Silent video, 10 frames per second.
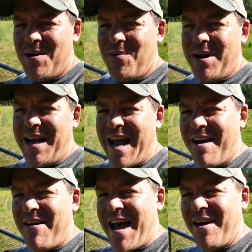we
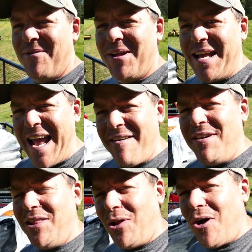have had really
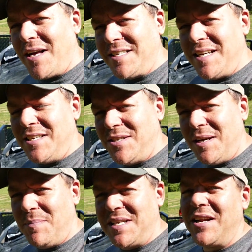heavy losses,
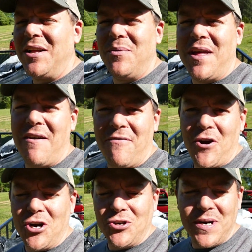particularly with our
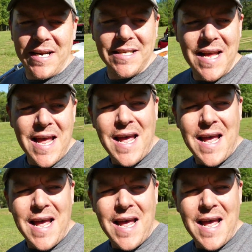fir trees.